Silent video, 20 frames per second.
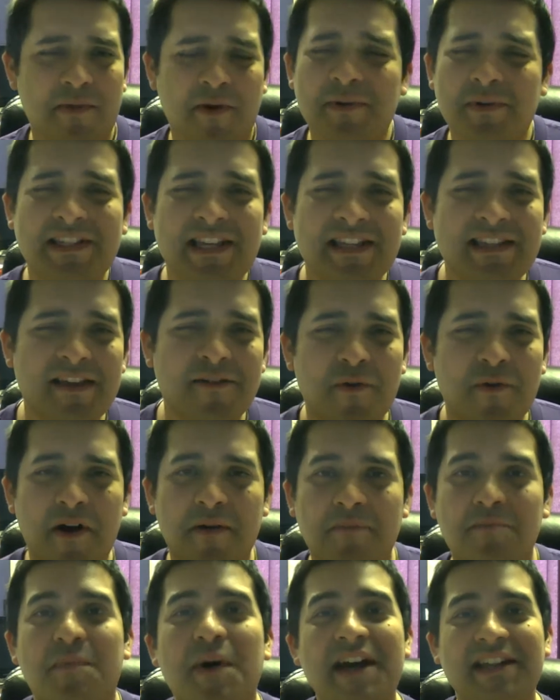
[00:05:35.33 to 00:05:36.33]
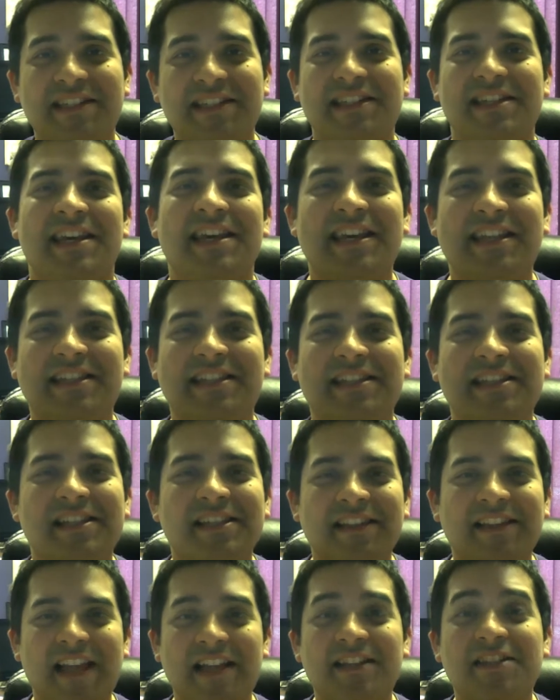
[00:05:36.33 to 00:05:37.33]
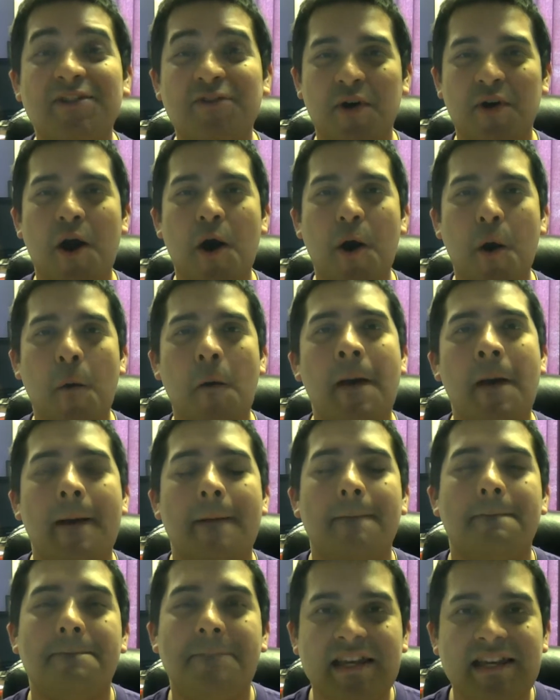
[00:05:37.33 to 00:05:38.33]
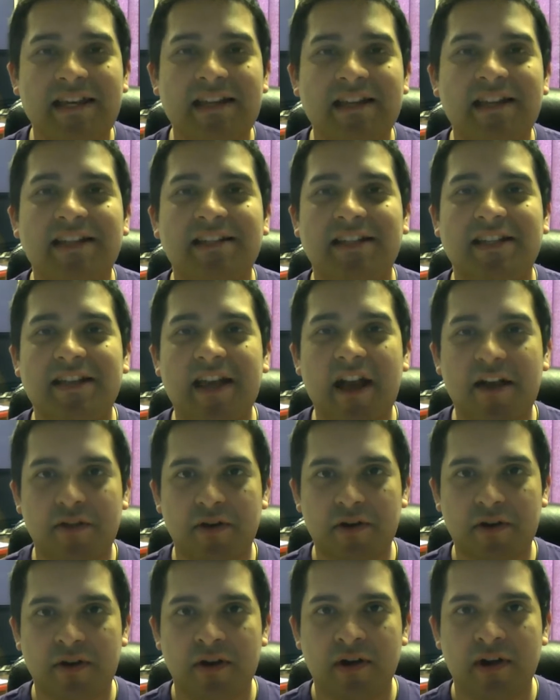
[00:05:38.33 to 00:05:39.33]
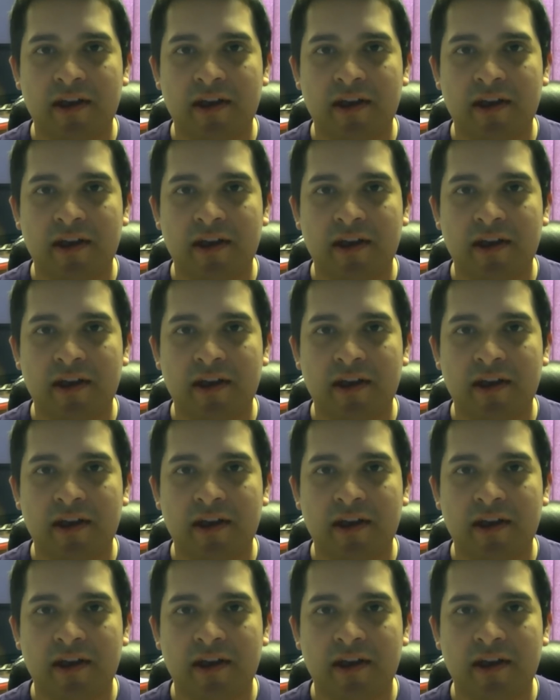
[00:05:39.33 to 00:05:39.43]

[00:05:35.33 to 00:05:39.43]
I always get that wrong, but it's Let's Grow Being Together.